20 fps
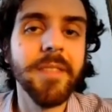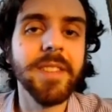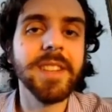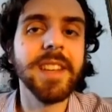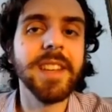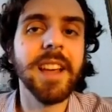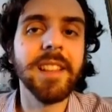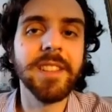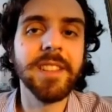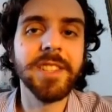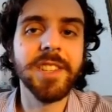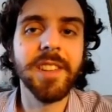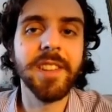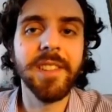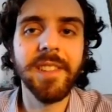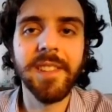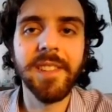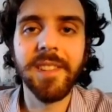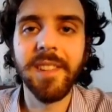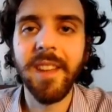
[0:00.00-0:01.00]
of
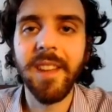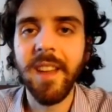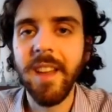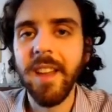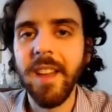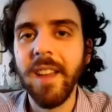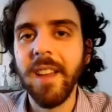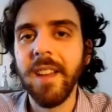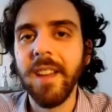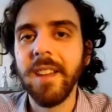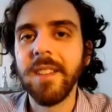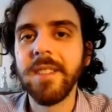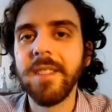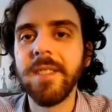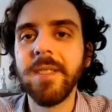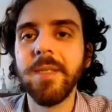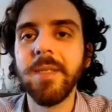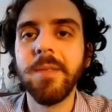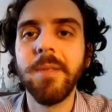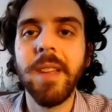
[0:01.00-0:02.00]
intelligence
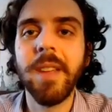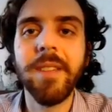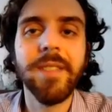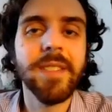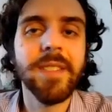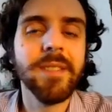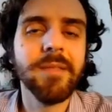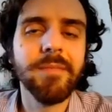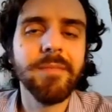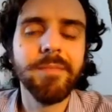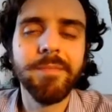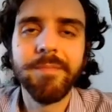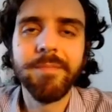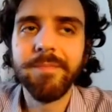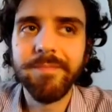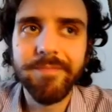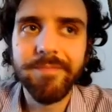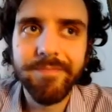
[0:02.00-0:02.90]
to even